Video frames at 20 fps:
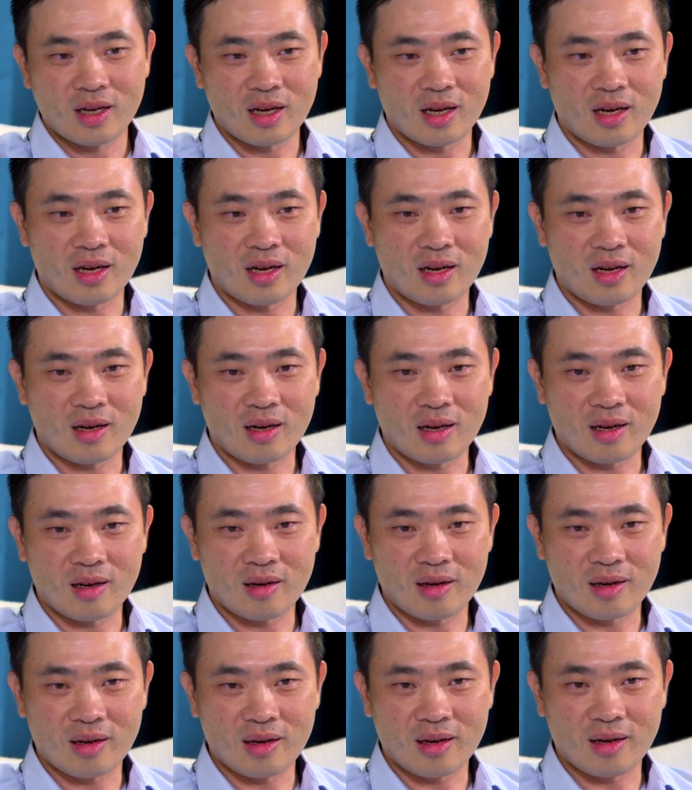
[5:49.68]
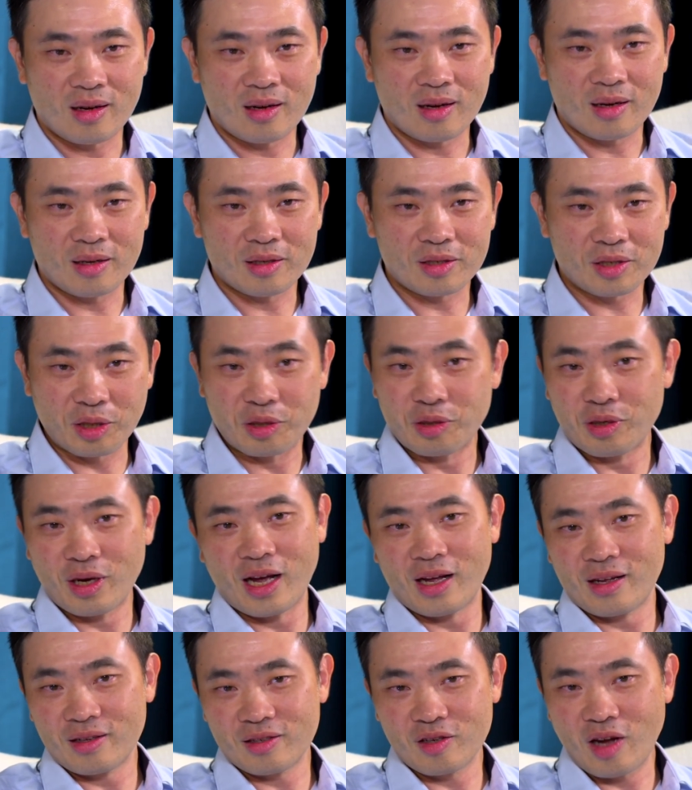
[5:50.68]
Uh, so
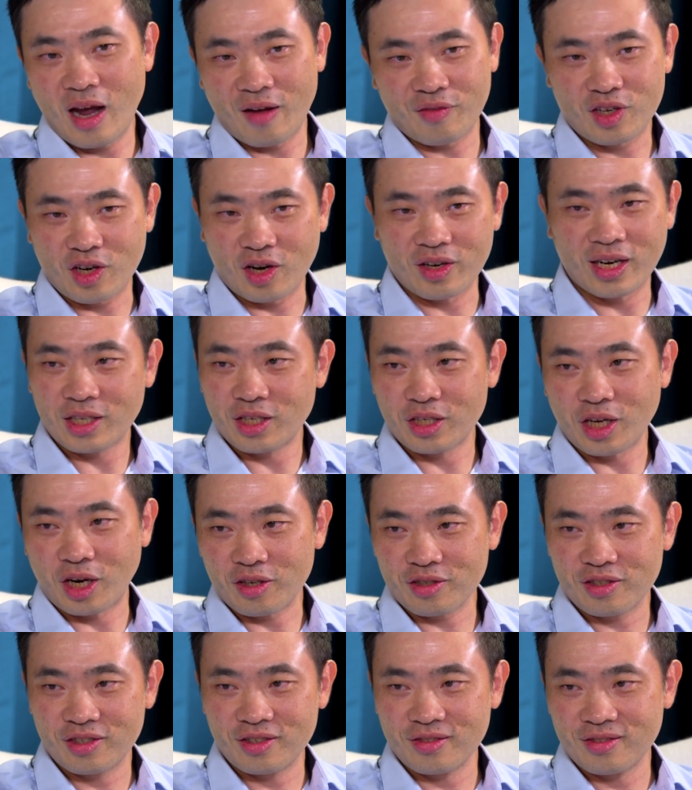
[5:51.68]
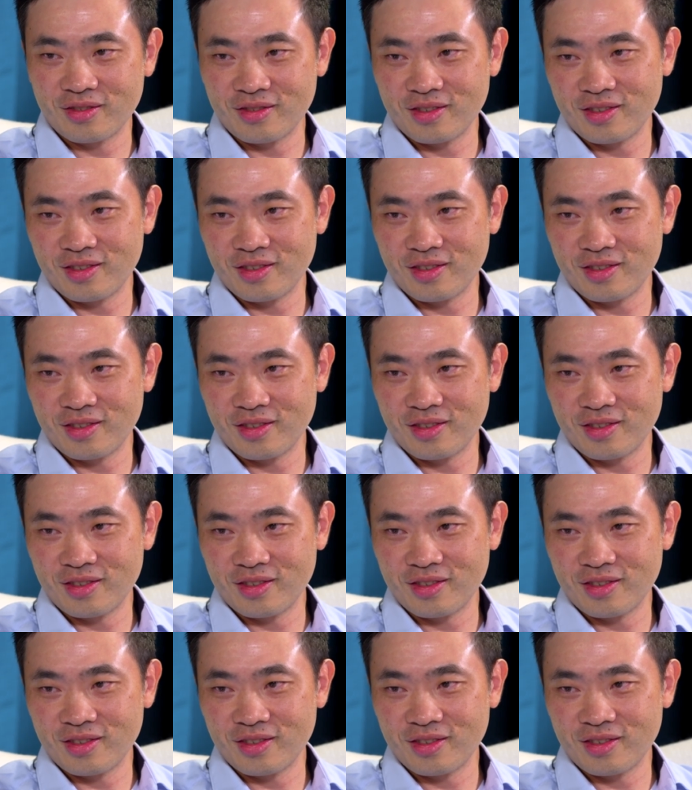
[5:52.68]
you have to connect the dots.